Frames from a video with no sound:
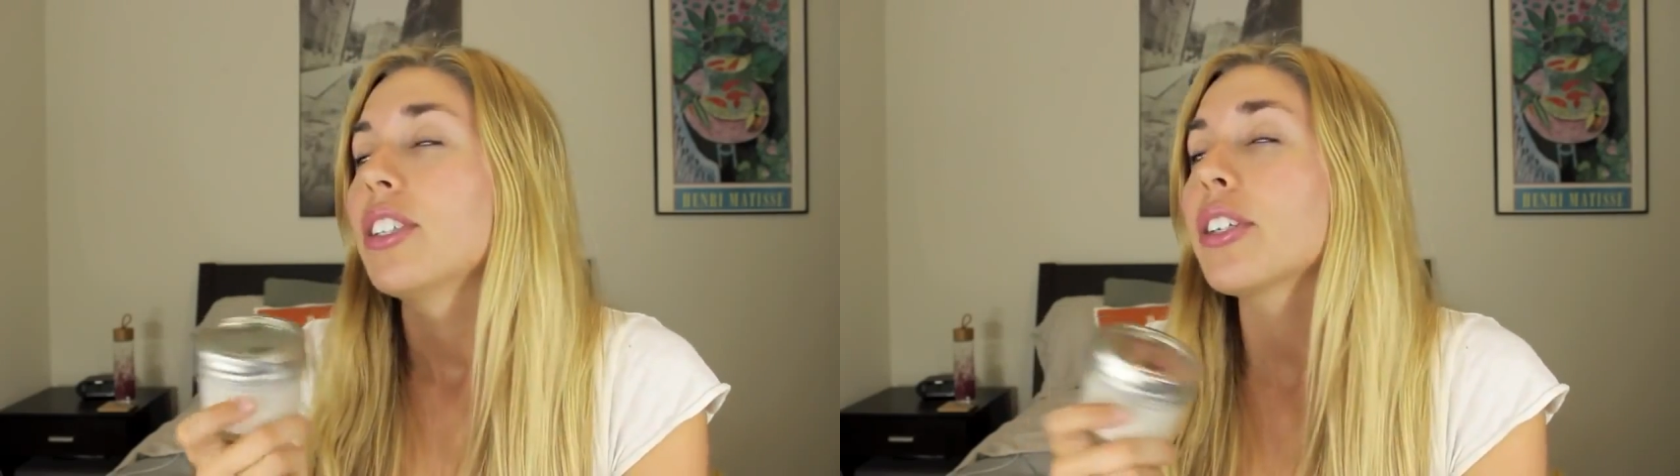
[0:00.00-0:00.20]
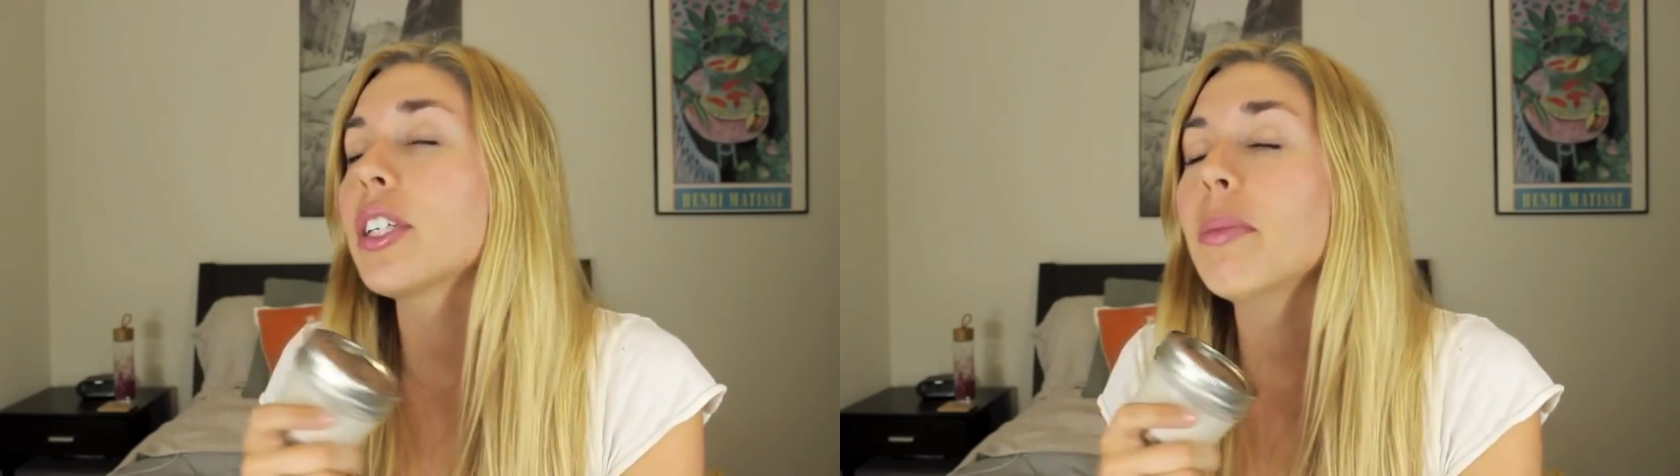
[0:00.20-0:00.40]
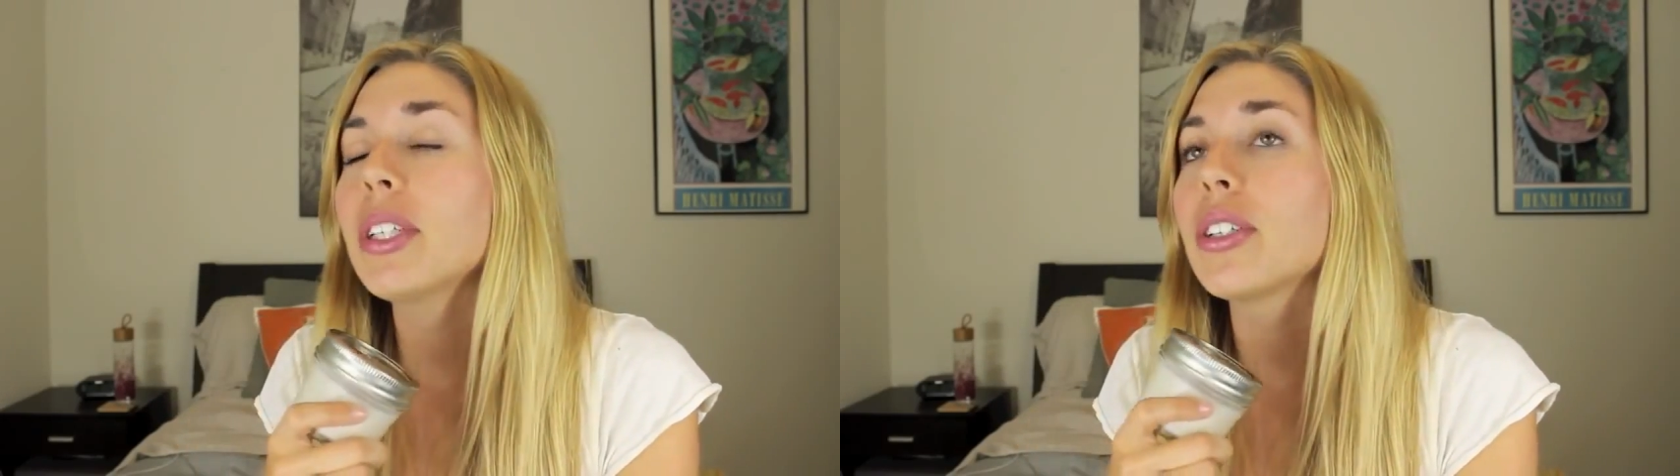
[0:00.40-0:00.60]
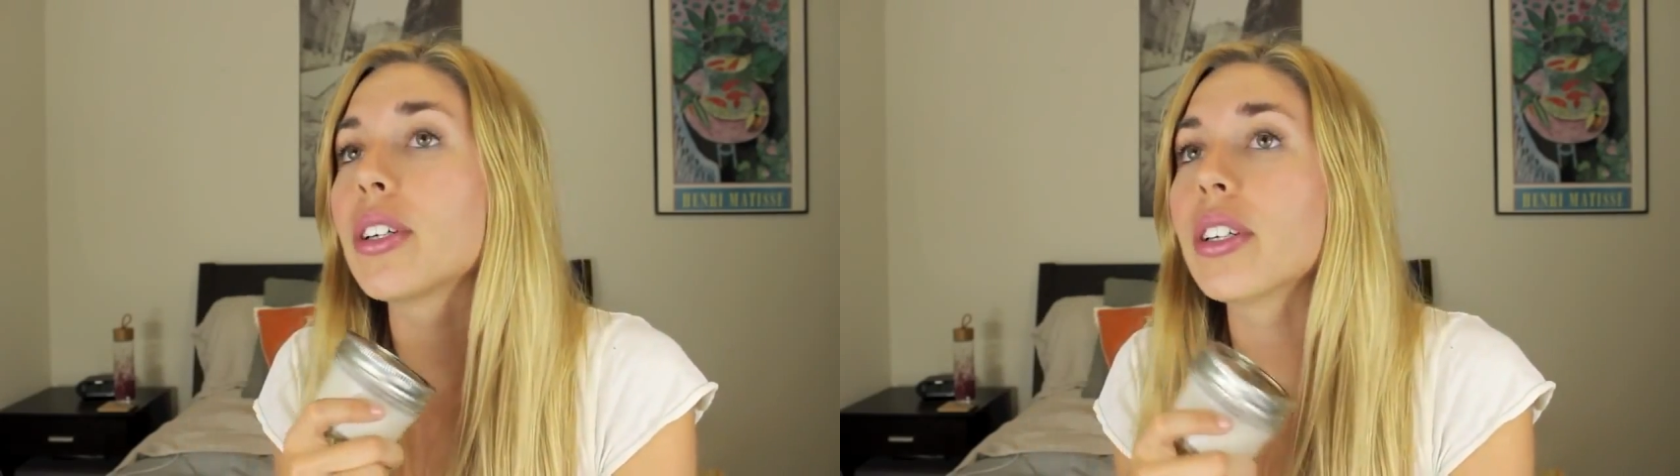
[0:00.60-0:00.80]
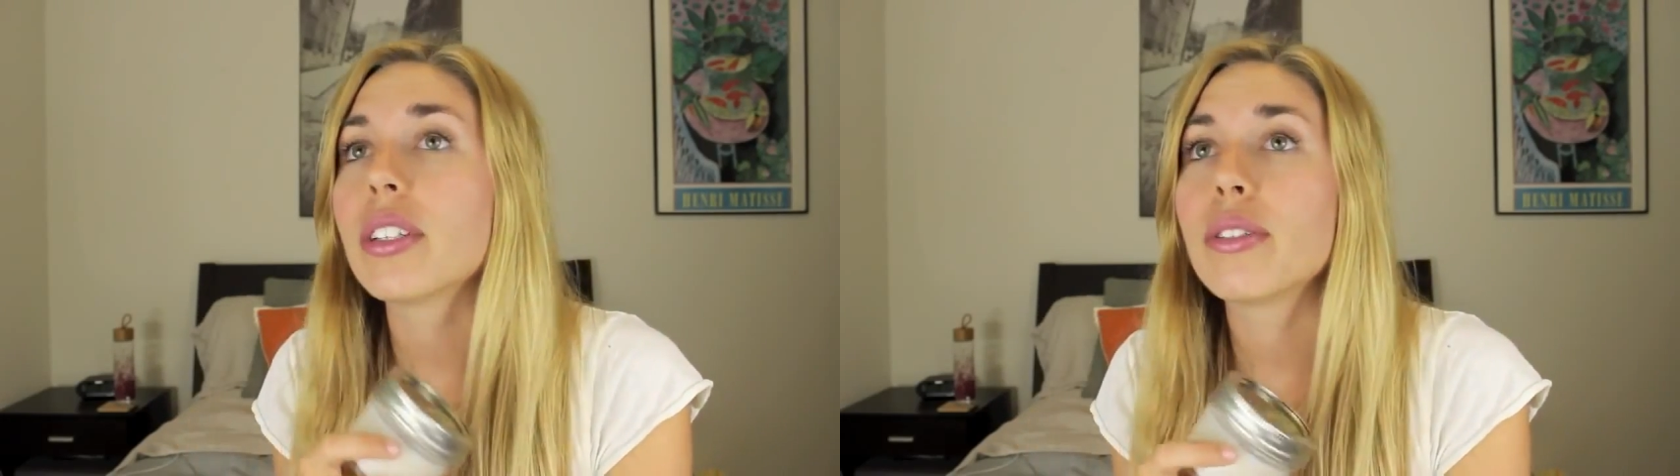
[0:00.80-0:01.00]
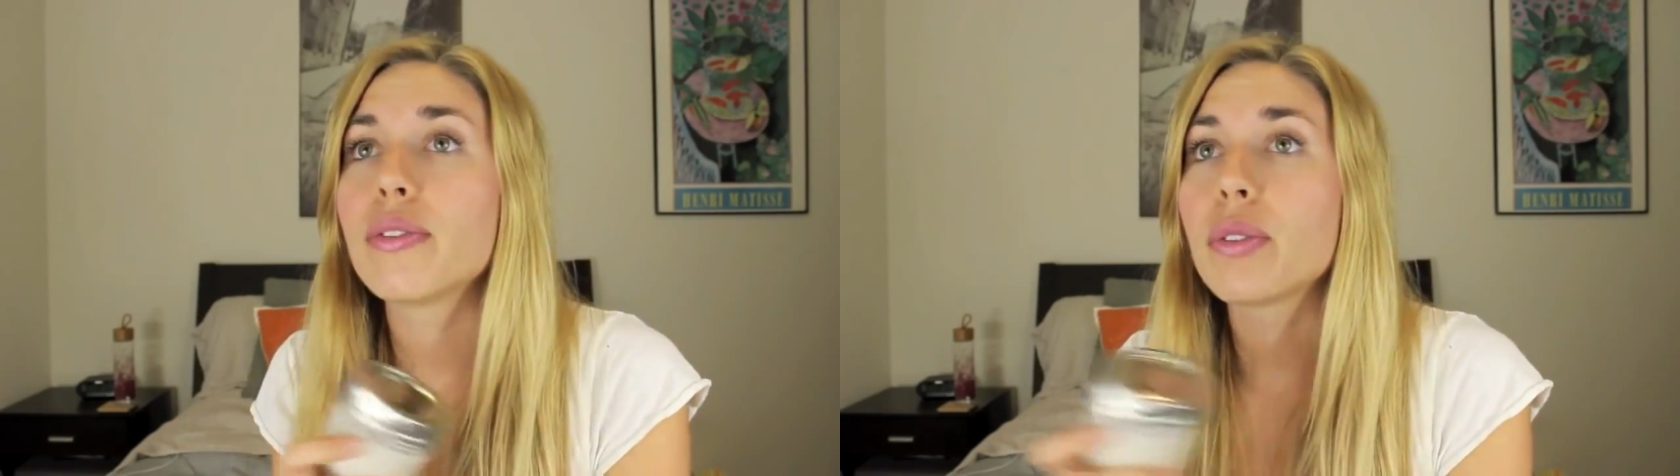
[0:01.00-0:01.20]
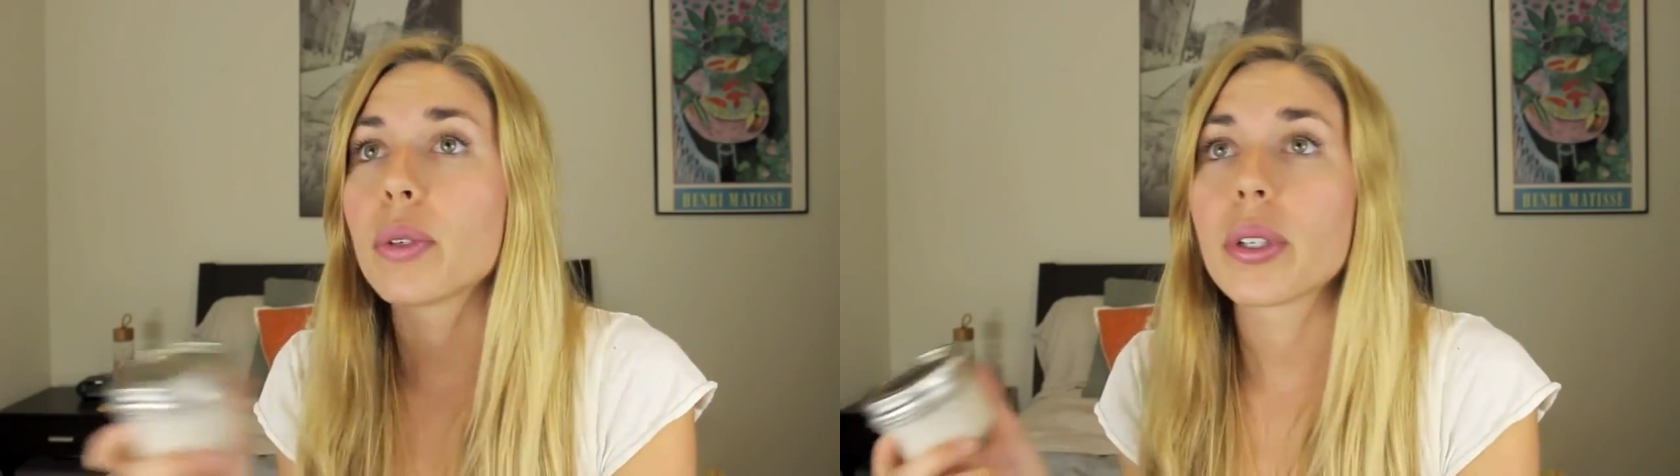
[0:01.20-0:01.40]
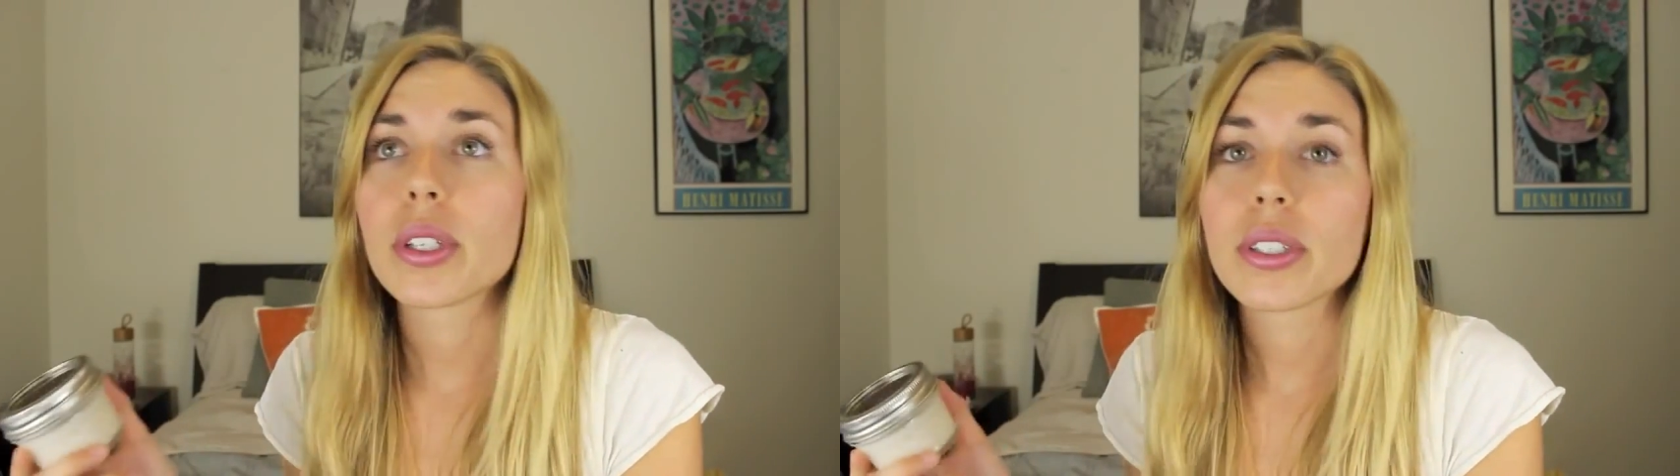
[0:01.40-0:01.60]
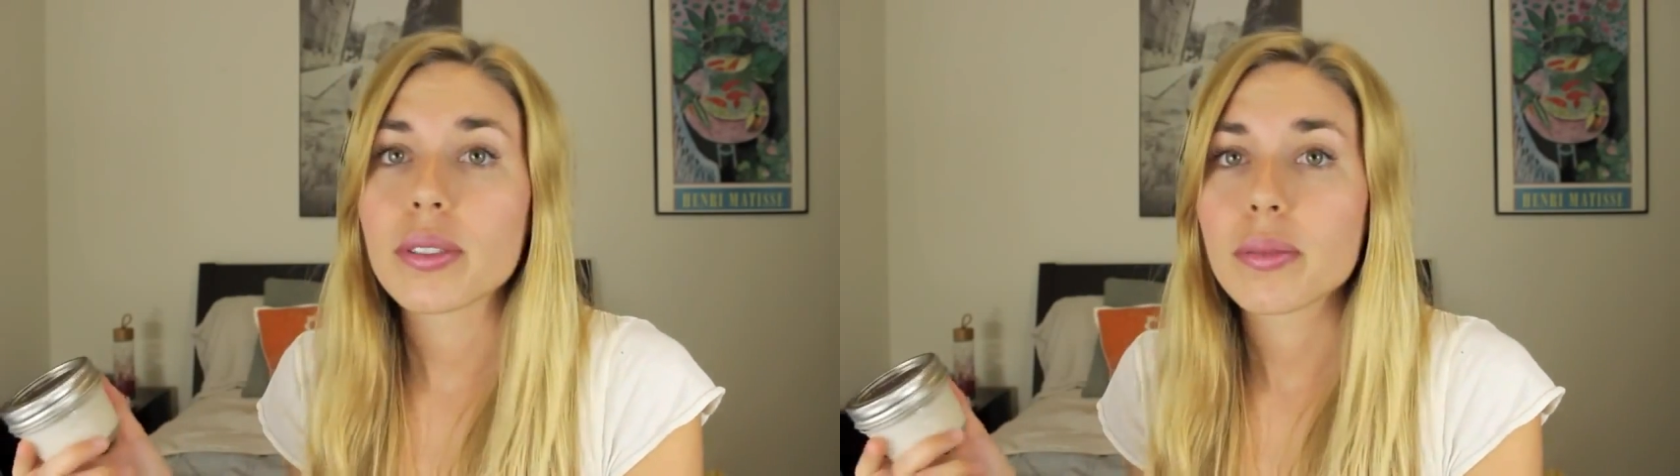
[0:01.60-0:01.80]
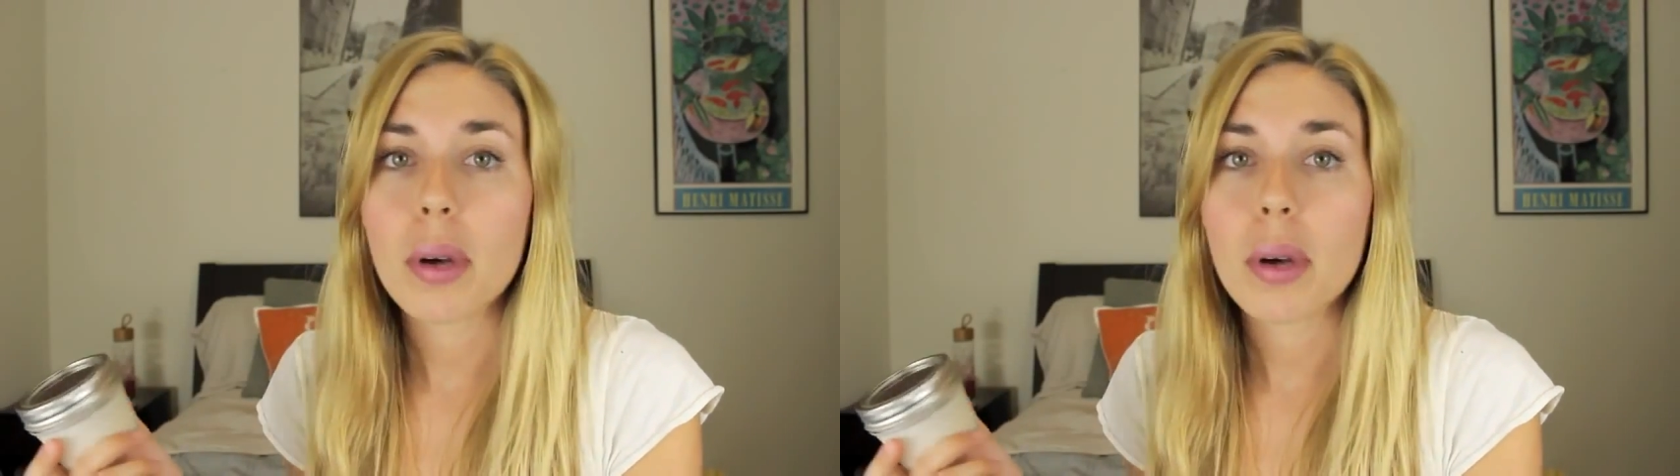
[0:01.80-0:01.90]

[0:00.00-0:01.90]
you're going to be good for